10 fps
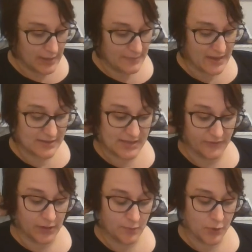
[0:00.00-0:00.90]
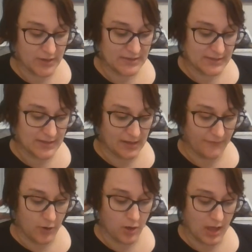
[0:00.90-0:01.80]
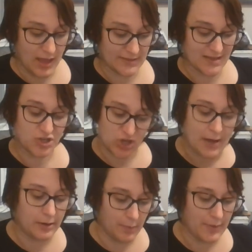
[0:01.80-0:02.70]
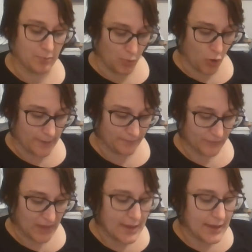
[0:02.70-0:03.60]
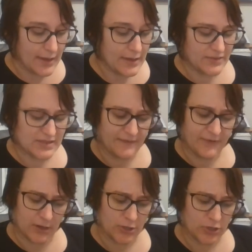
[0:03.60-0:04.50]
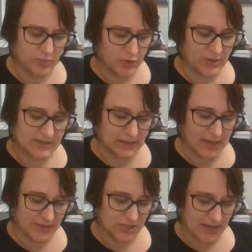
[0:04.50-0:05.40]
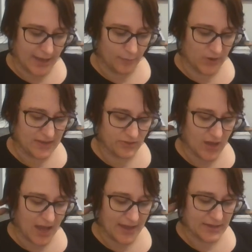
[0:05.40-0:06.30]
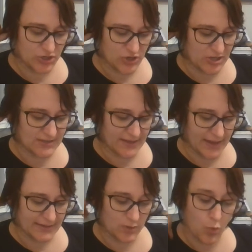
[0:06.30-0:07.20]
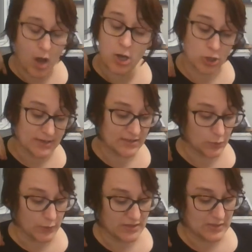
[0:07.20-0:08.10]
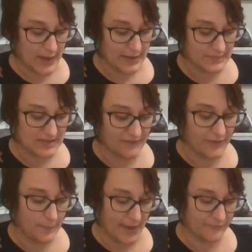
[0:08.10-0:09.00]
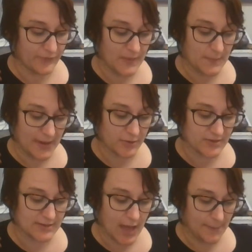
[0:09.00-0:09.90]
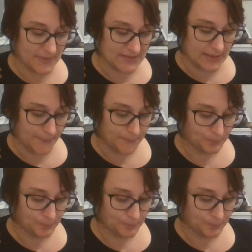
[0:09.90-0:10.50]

He made several important telephone calls and shouted a bit more. He was in a very good mood until lunchtime, when he thought he'd stretch his legs and walk across the road to buy himself a bun from the baker's opposite.